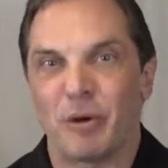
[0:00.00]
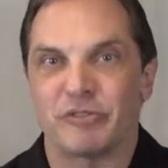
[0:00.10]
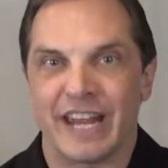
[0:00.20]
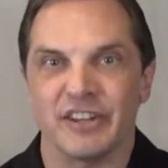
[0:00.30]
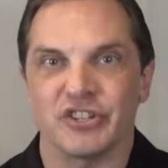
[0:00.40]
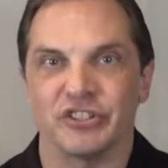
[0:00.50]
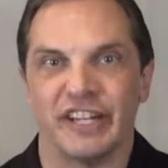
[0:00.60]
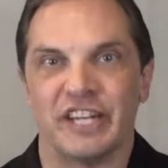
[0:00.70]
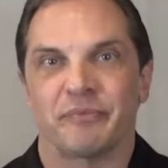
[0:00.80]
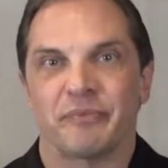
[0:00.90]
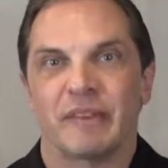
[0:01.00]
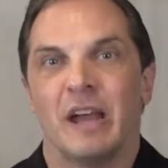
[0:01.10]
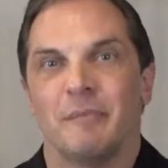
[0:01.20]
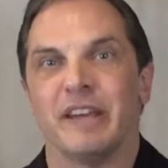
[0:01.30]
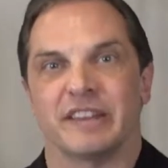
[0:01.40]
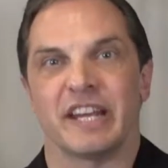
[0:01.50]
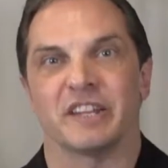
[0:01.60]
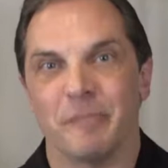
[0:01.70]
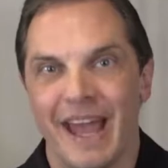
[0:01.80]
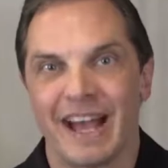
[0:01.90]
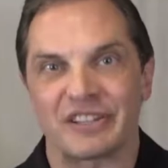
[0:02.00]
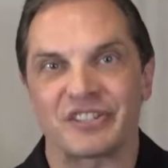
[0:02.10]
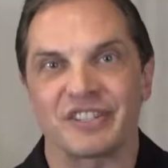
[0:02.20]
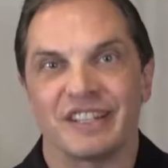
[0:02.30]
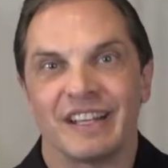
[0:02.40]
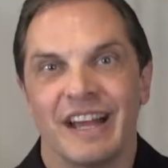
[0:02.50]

potentially be a thing of the past